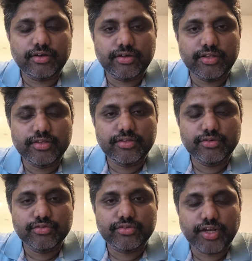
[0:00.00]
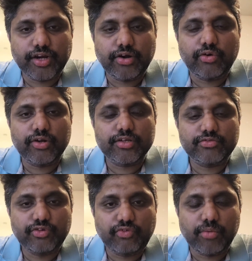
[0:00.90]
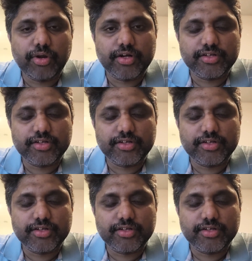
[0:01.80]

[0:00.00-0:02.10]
in those 10 routers will form an